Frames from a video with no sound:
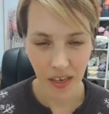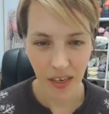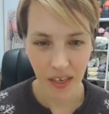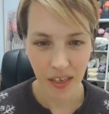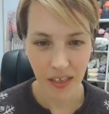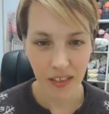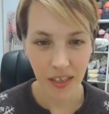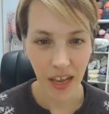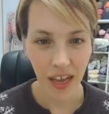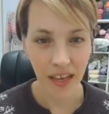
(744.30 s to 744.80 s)

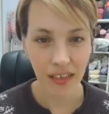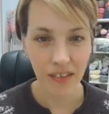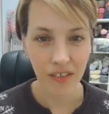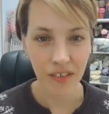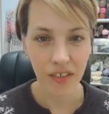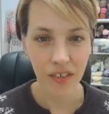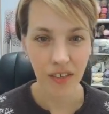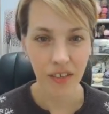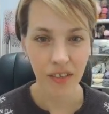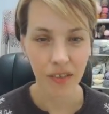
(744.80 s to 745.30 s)

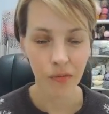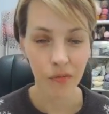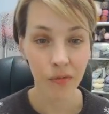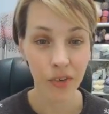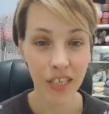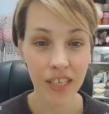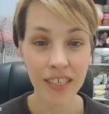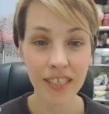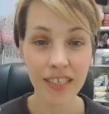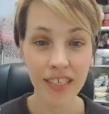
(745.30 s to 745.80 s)
and
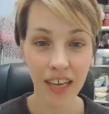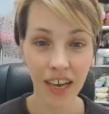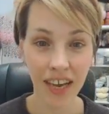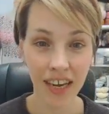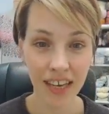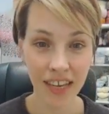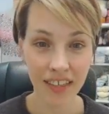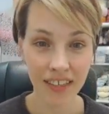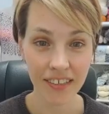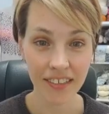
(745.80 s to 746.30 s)
we
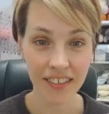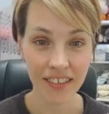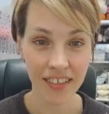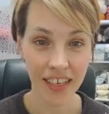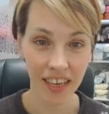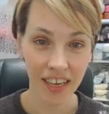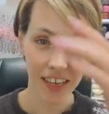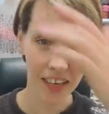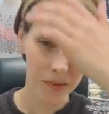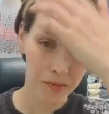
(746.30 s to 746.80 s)

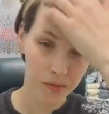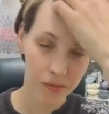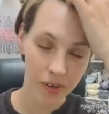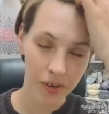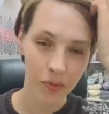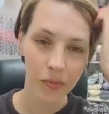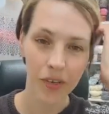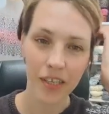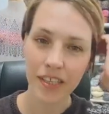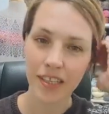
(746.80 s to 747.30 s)
decided that it
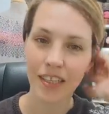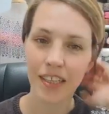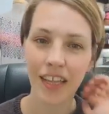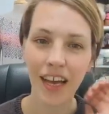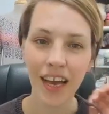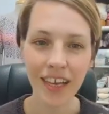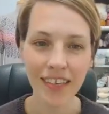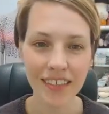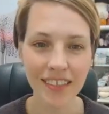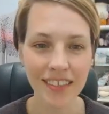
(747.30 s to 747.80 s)
won't be the
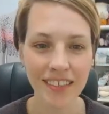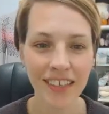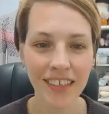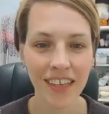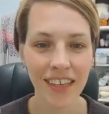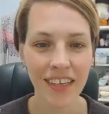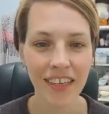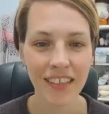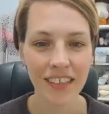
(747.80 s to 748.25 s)
last.